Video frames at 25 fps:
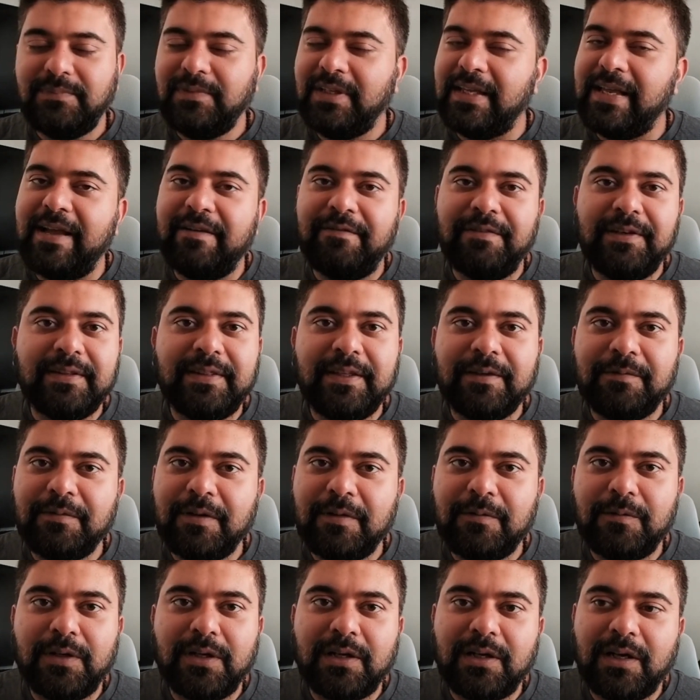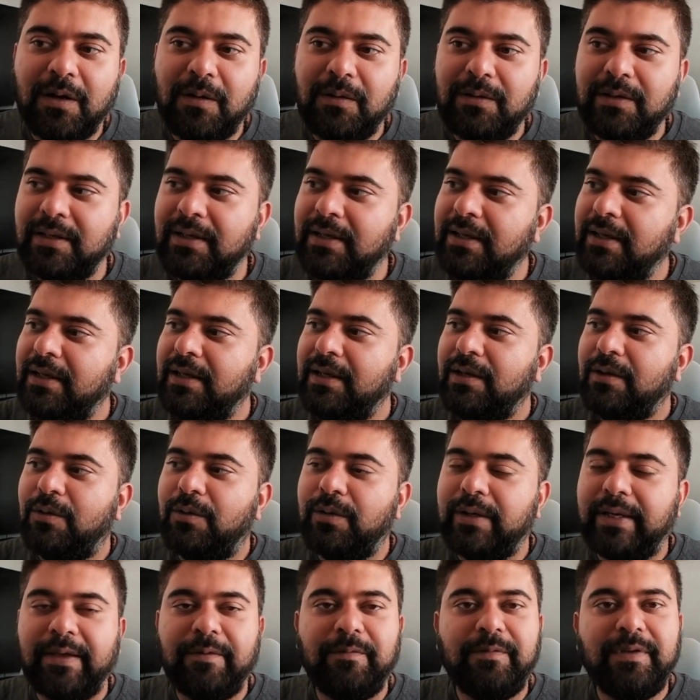Everything will work out.
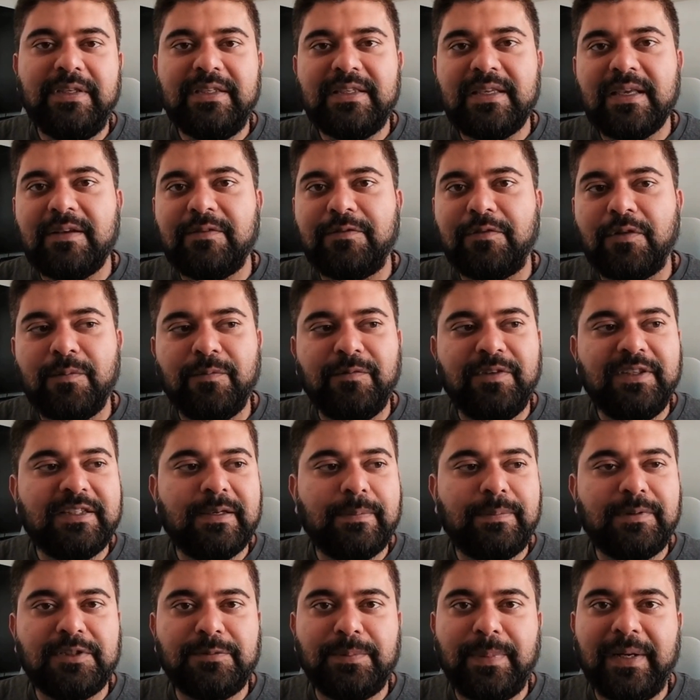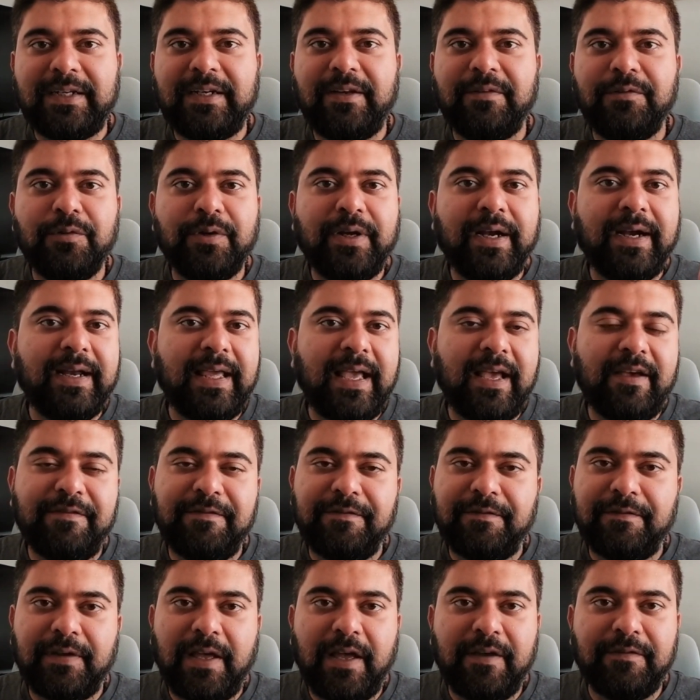Okay, visa, from visa perspective, you get
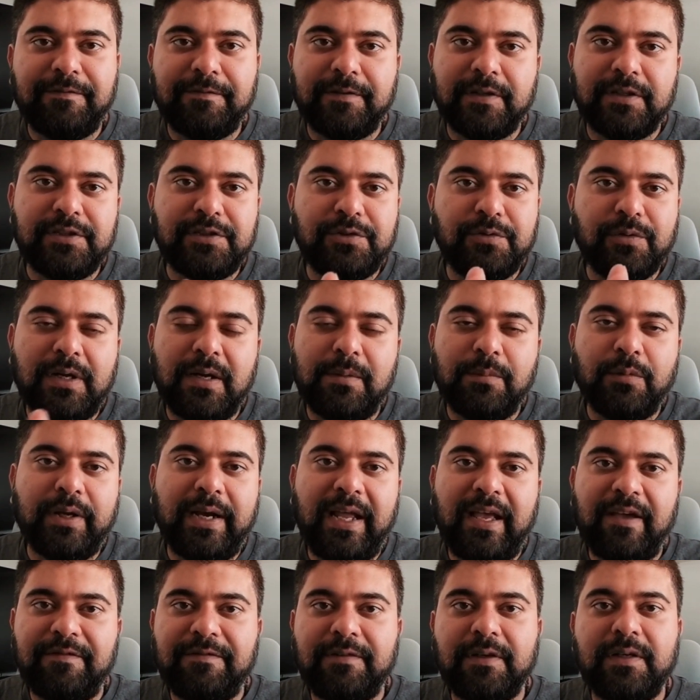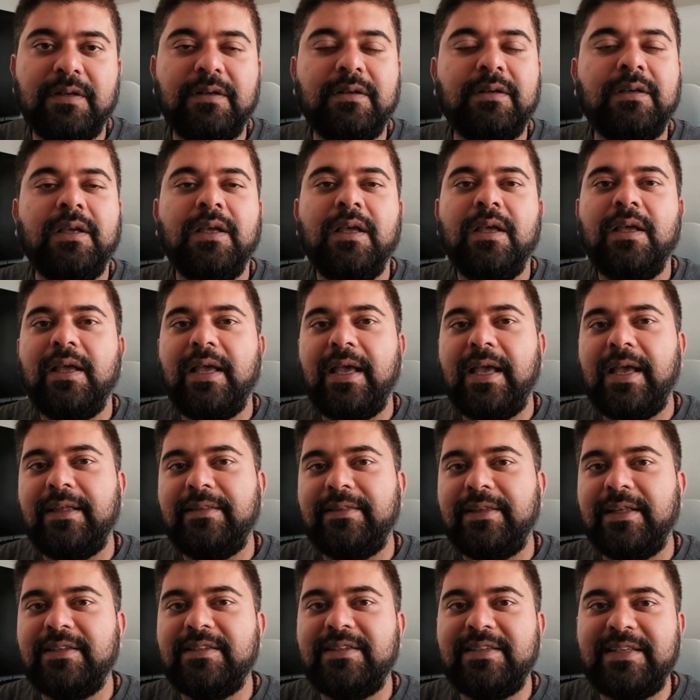F first, you come on F1,
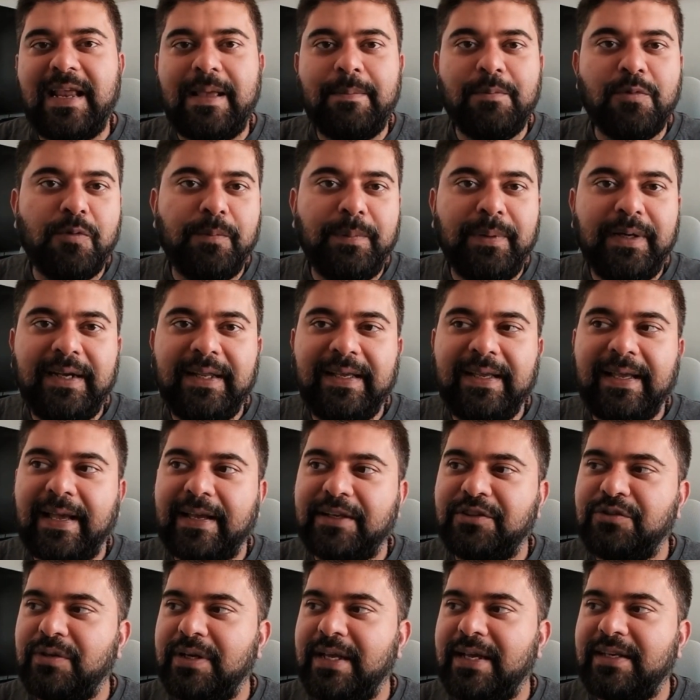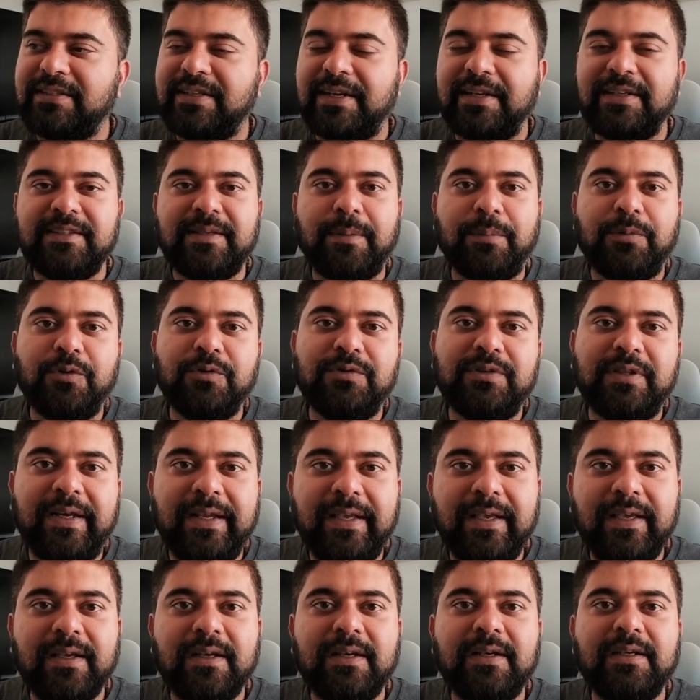and then STEM OPT actually extends up to 3
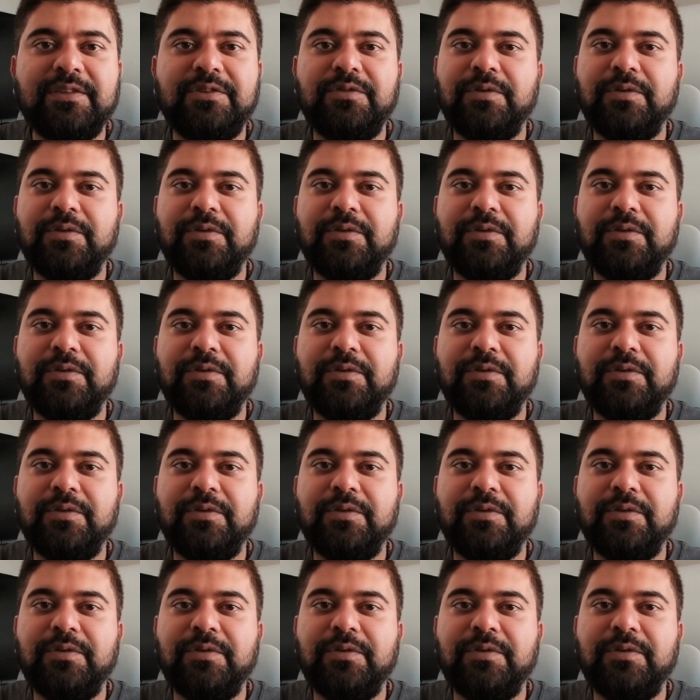years.